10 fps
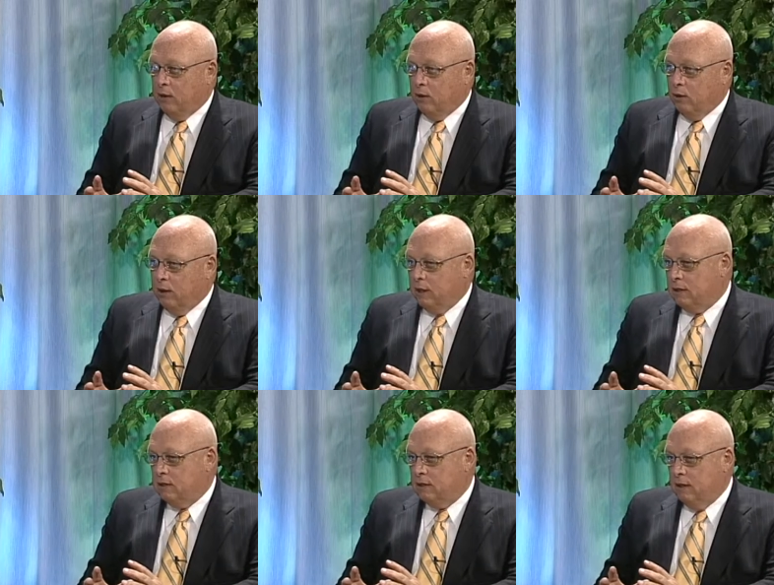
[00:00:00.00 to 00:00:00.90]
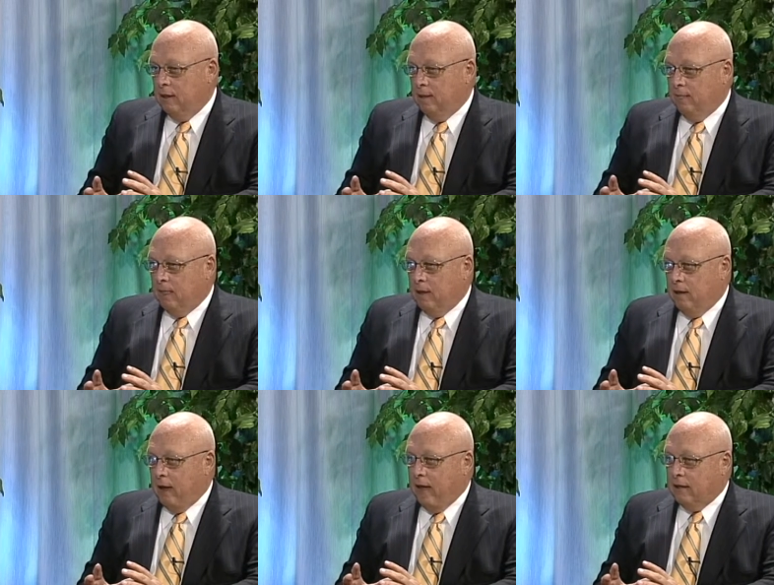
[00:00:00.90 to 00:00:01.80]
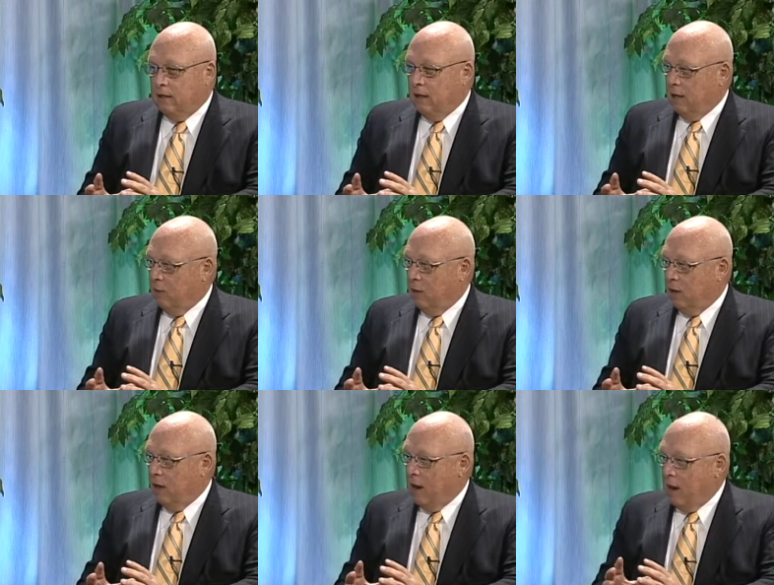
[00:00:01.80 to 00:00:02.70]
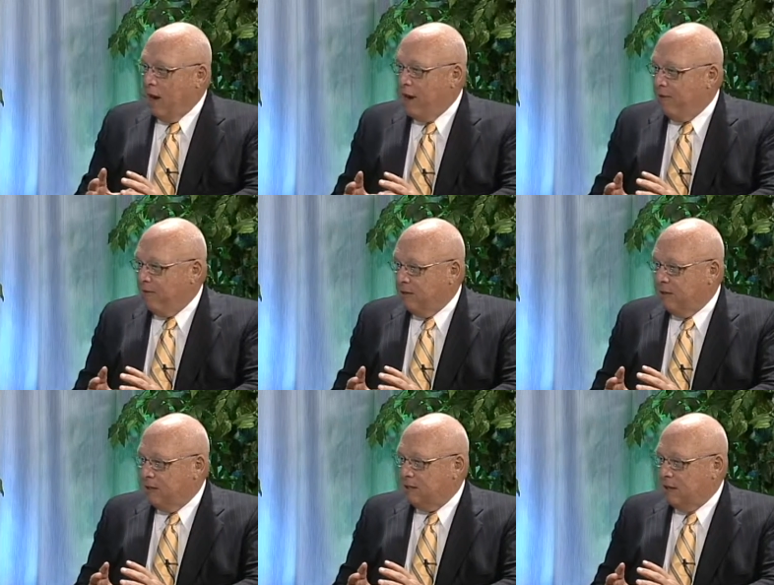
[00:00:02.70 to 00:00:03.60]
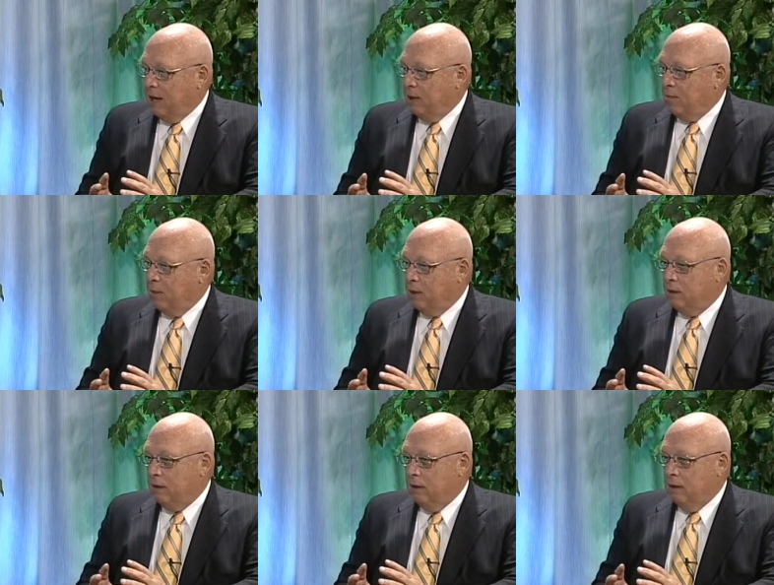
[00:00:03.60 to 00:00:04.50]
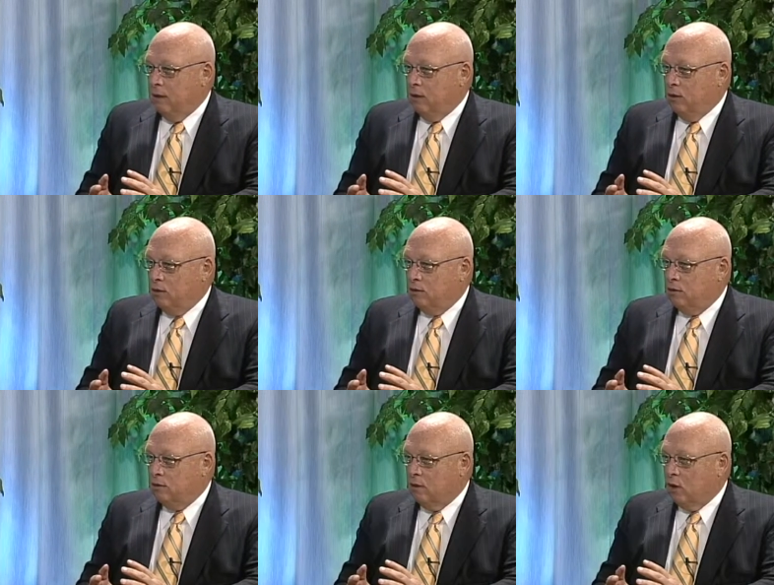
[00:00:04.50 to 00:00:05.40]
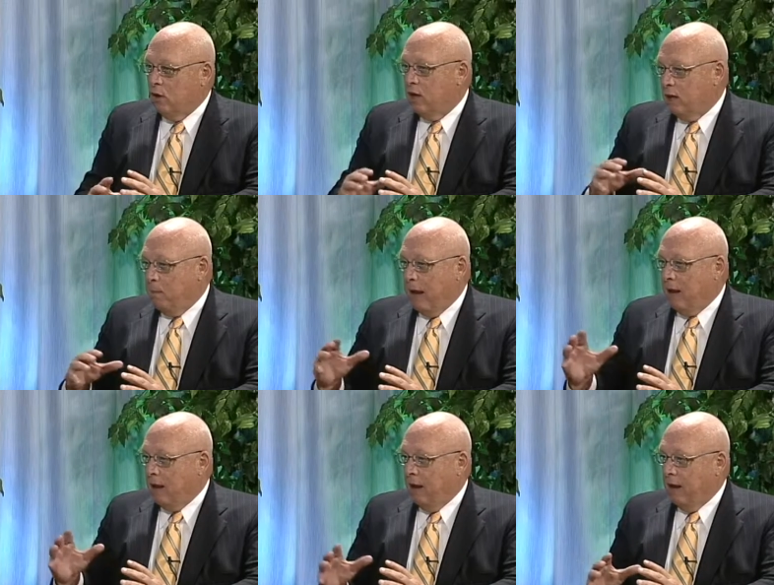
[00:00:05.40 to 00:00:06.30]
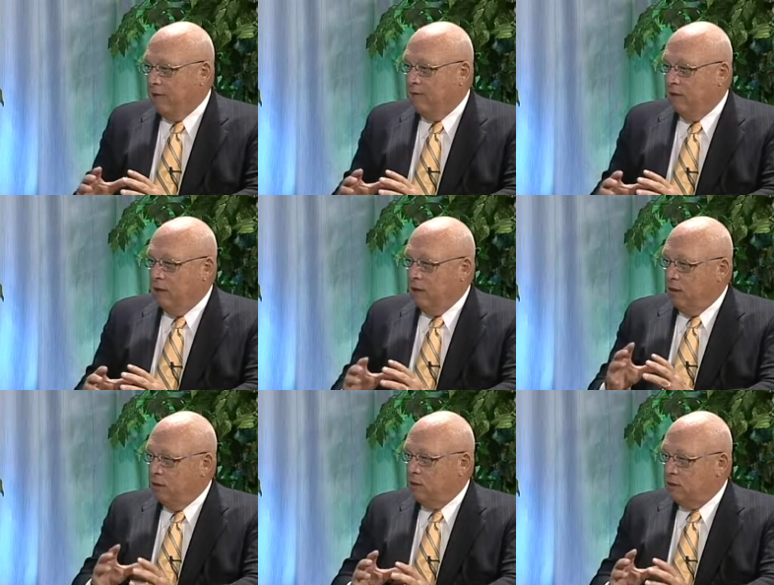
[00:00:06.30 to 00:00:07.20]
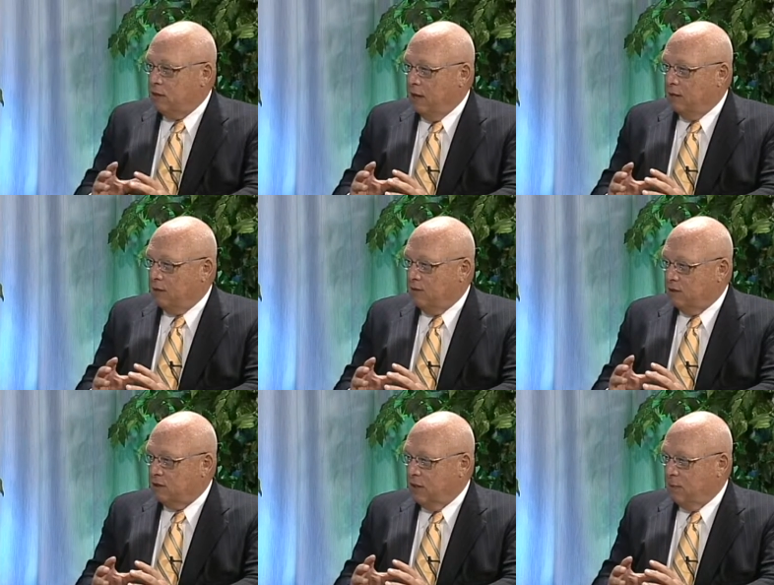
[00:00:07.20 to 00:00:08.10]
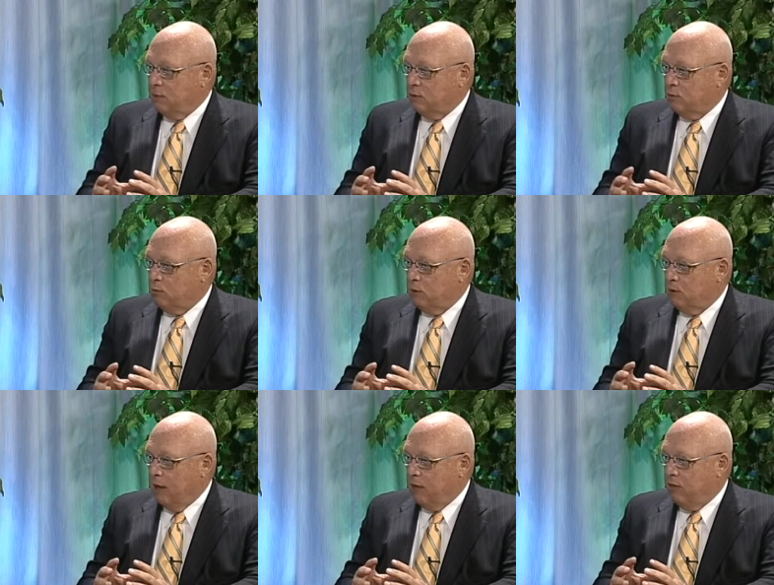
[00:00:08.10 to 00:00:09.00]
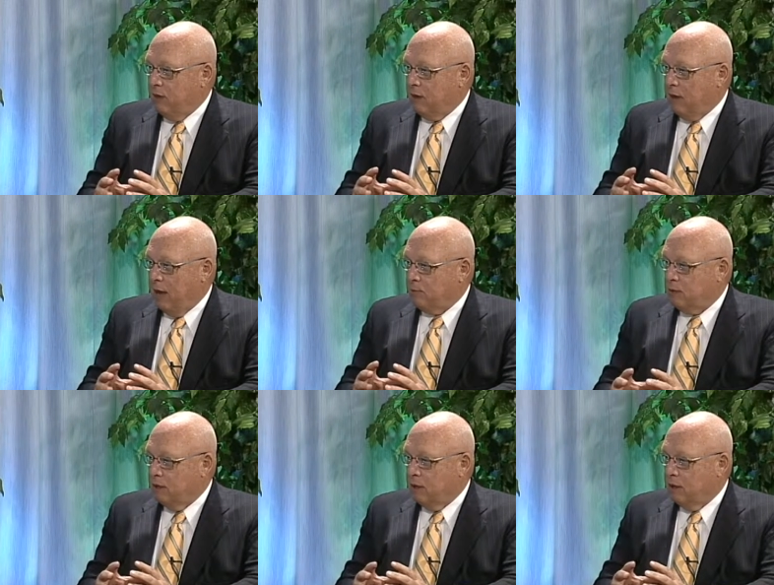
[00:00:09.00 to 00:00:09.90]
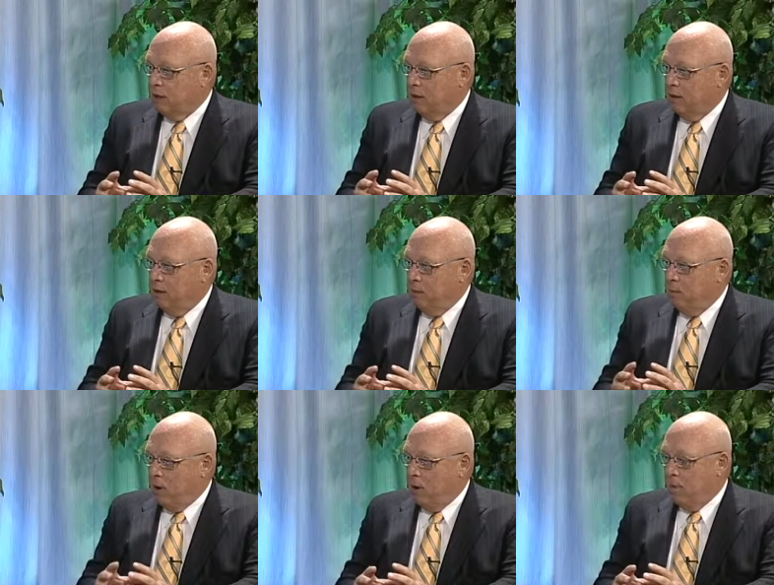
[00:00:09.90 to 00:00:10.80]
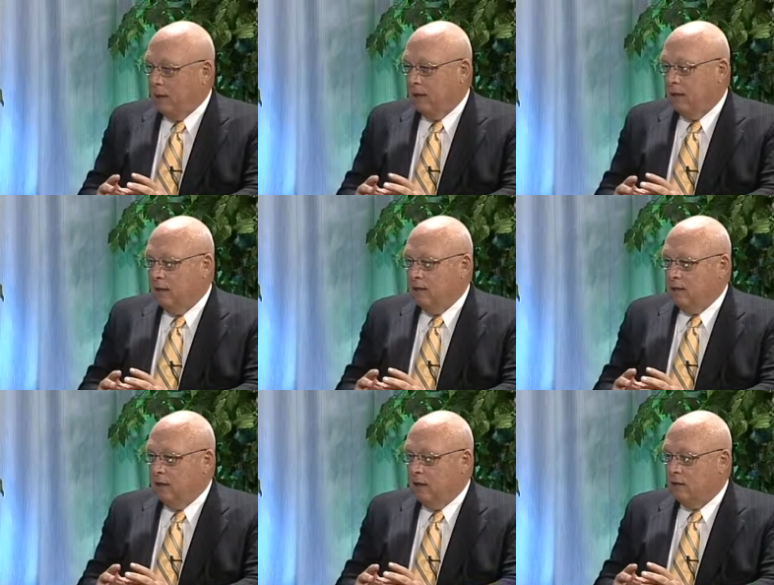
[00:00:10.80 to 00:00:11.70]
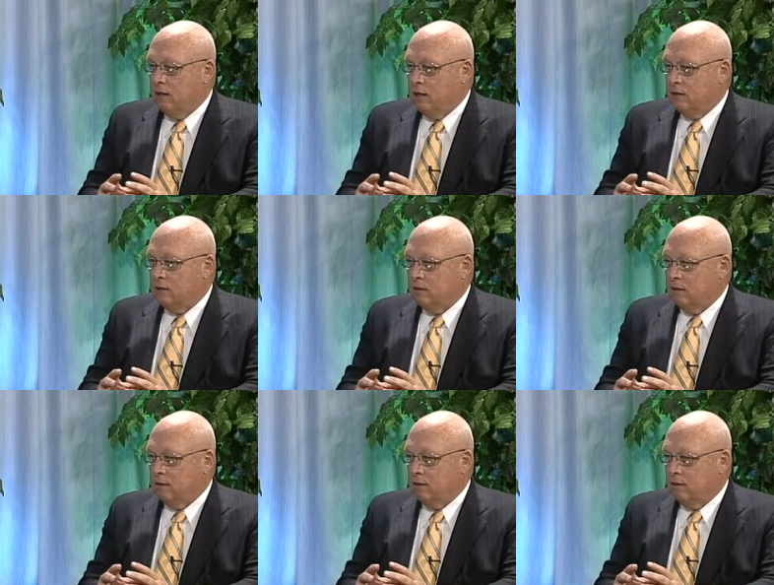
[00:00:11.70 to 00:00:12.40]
who is not dealing with a lot of life at that time, but who's learning about life, those kinds of examples was, I think, absolutely paramount. Today, kids,